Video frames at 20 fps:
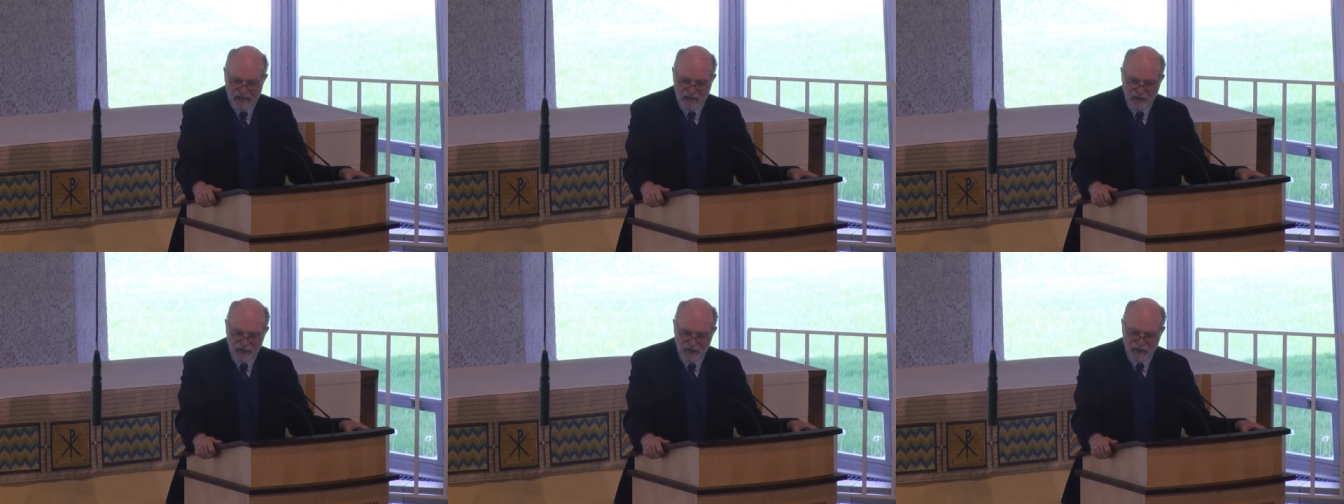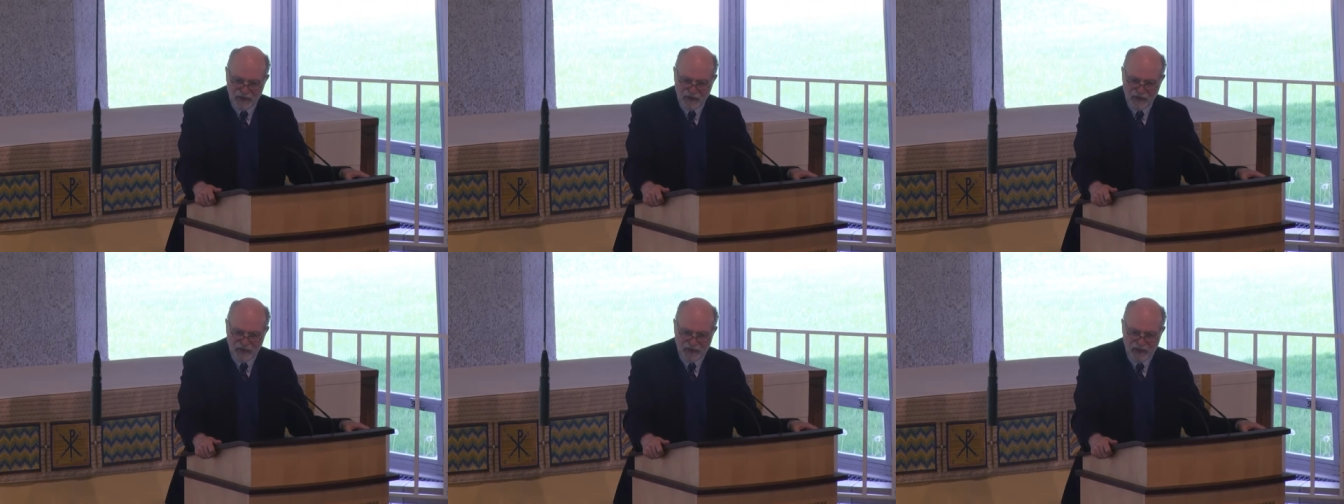this
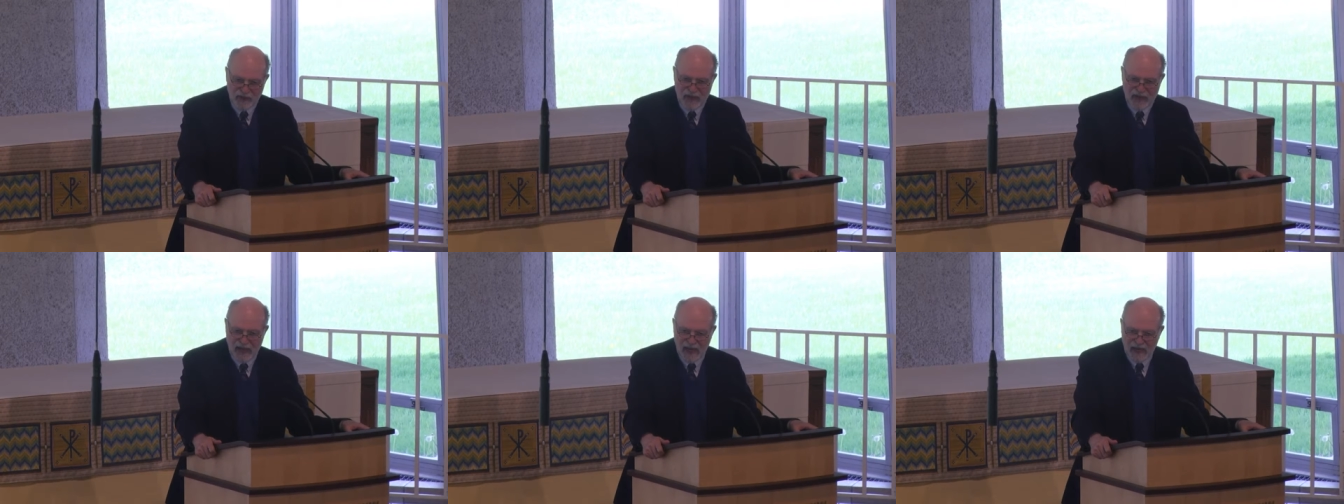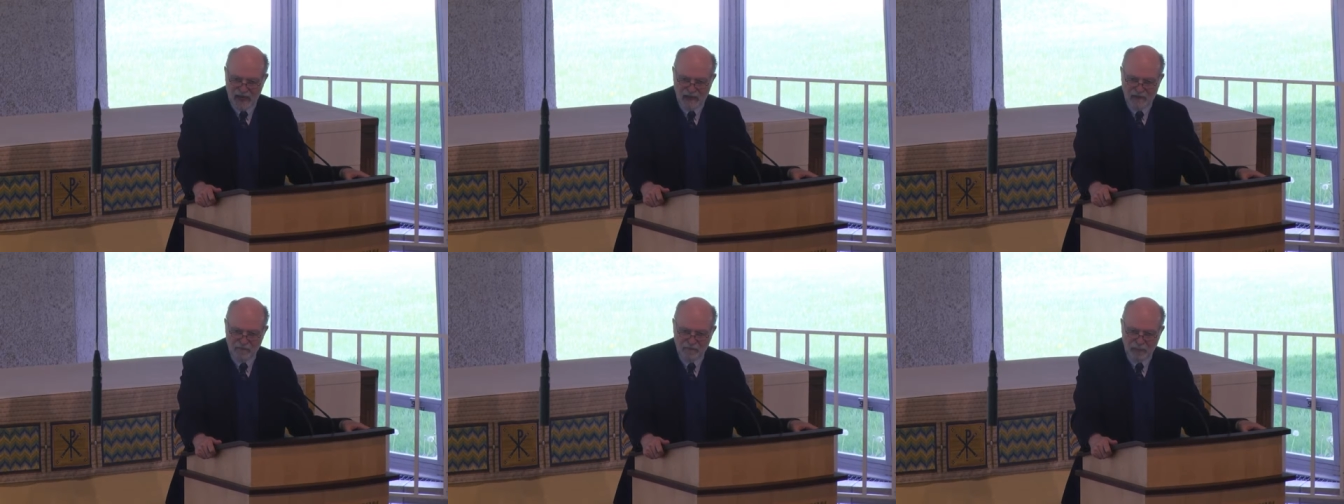is
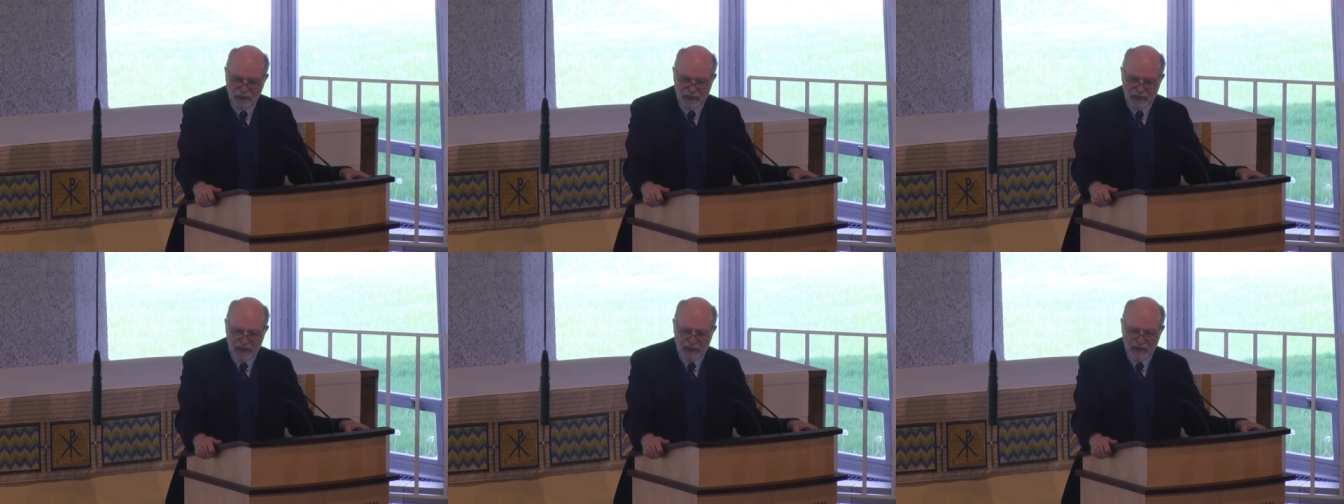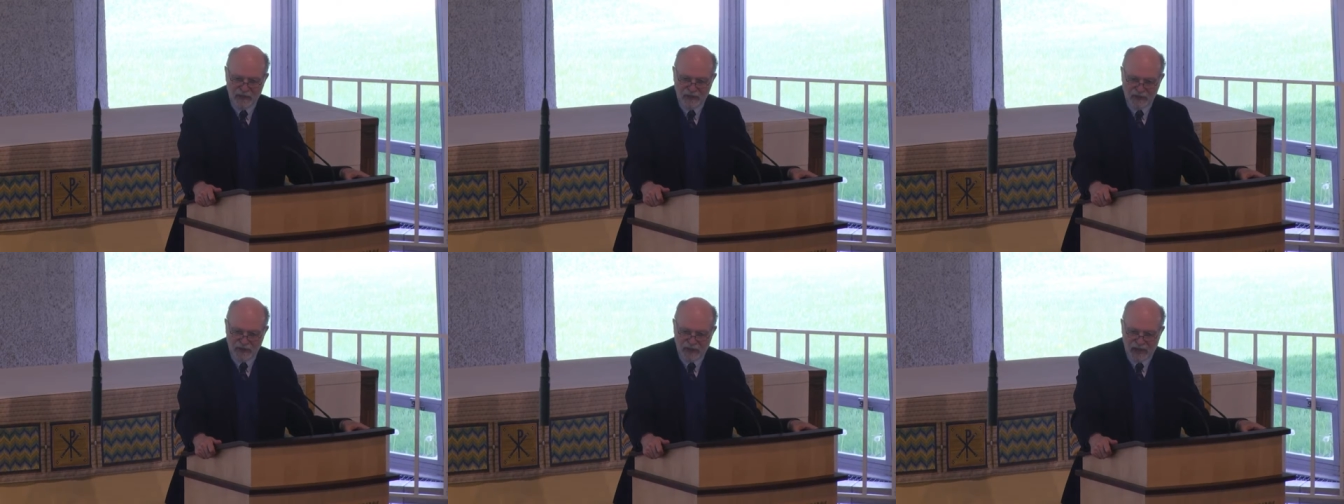today, but at
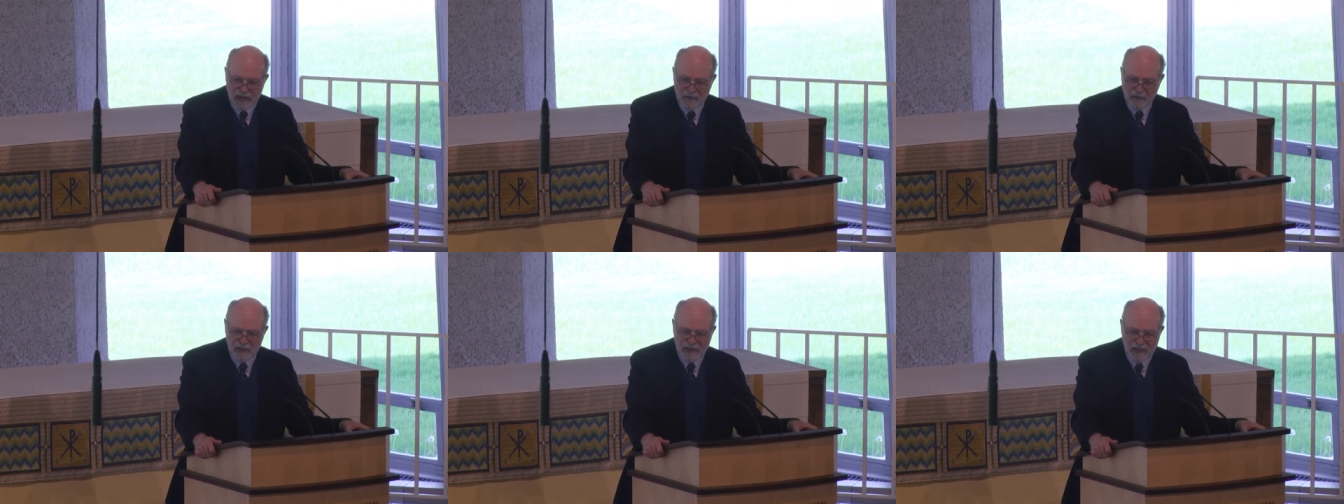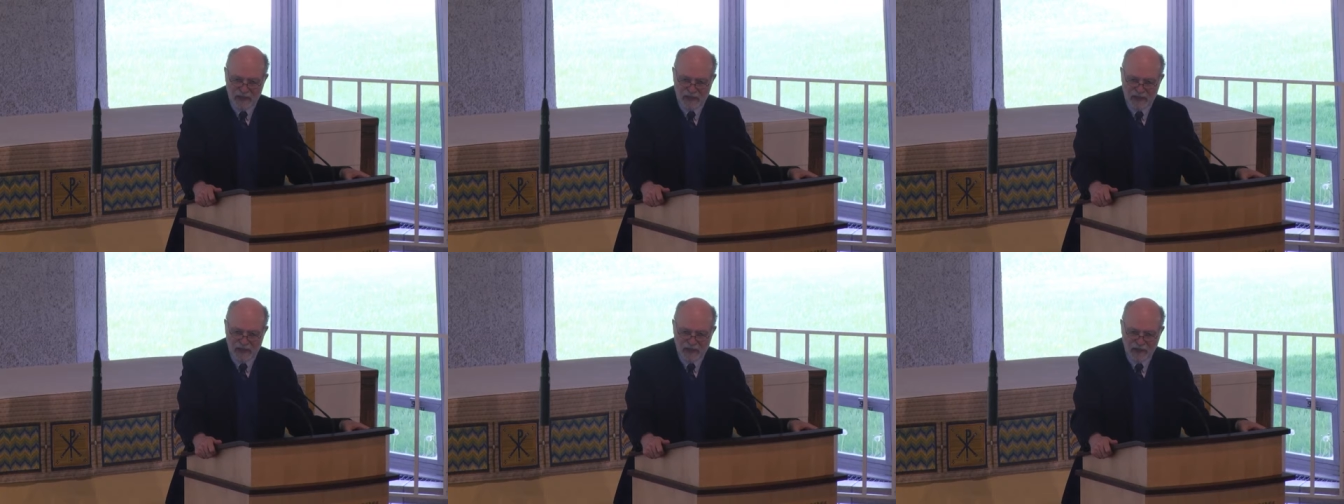this time of
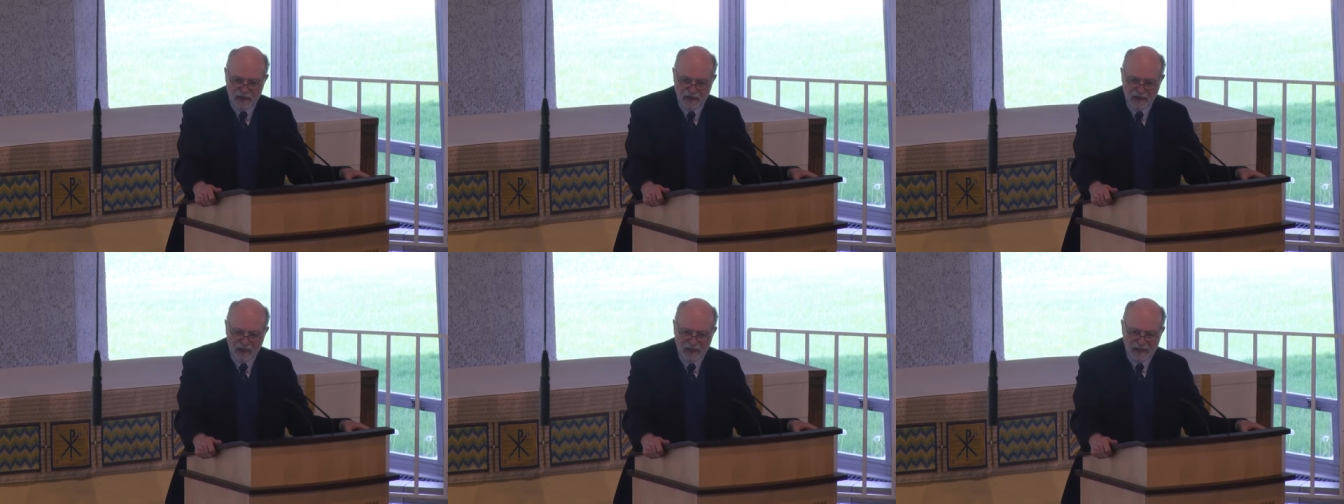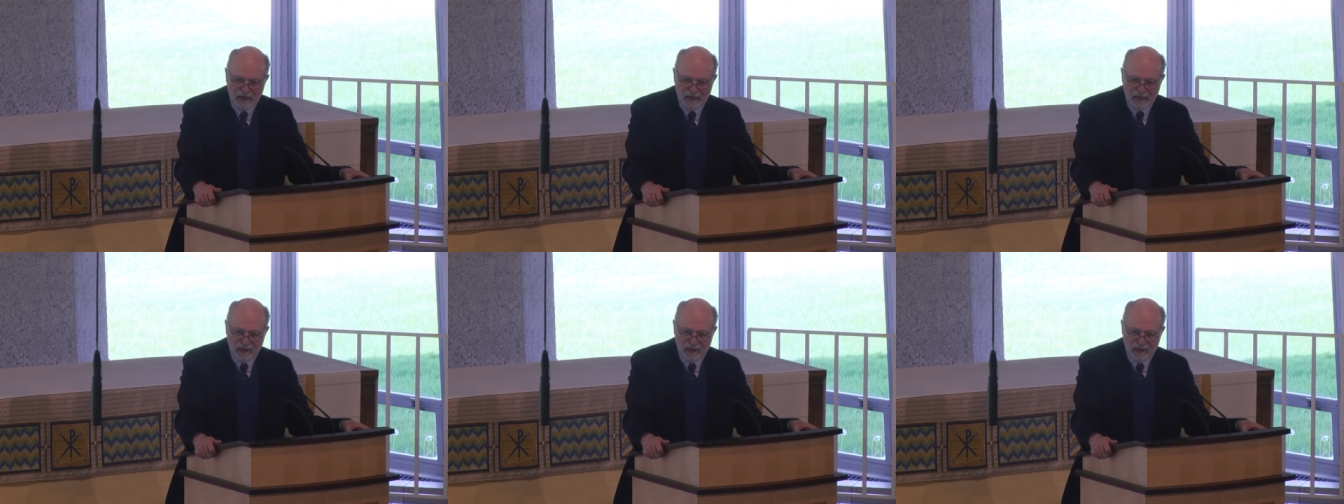the year,